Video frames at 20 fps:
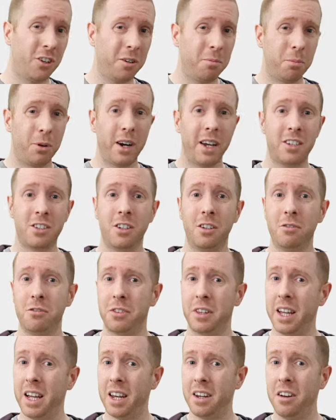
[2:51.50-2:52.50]
unimpressive,
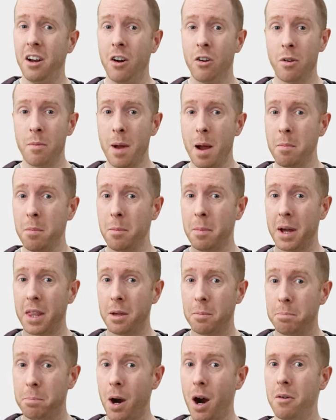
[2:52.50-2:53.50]
then remember, by
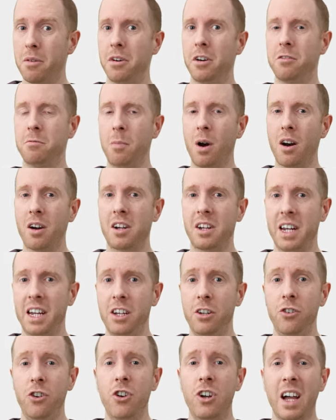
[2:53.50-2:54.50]
the power of
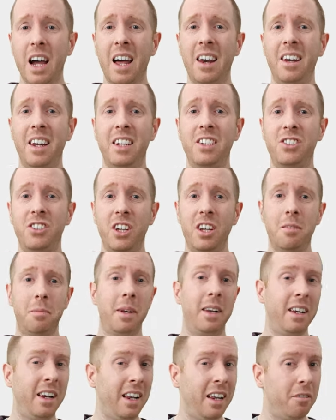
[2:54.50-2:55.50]
marketing, you can
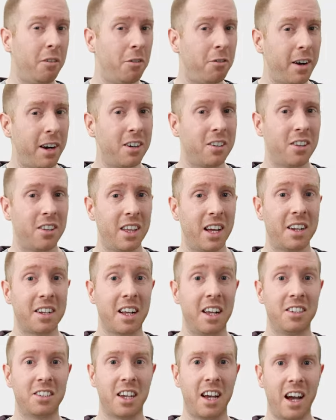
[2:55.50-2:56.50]
legitimately refer to that
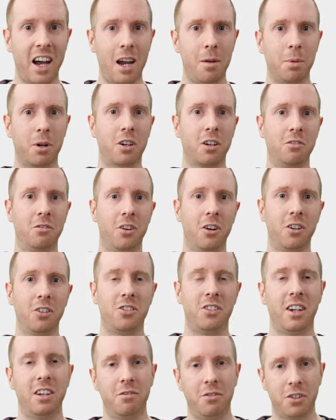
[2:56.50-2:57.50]
as a
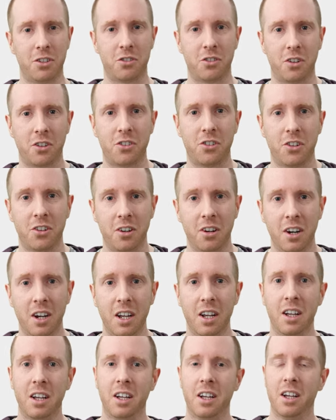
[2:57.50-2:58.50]
hyper-converged infrastructure.
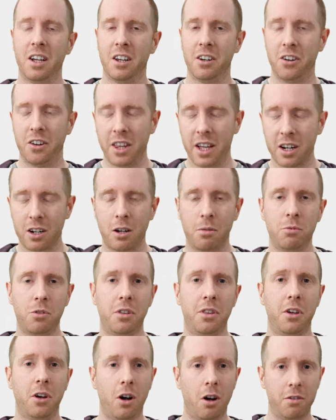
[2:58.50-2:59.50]
Now, that comes
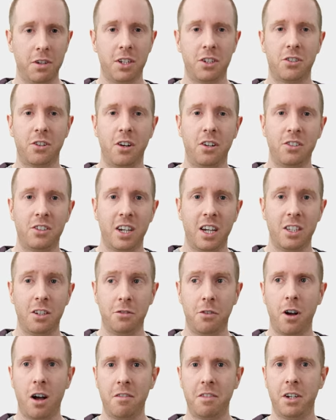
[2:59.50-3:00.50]
with the obvious downsides
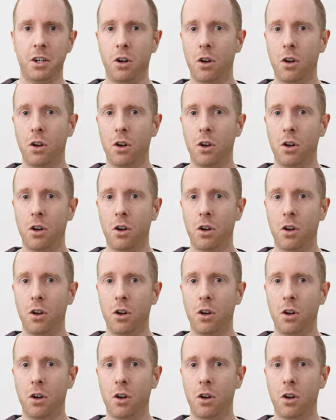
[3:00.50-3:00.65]
of having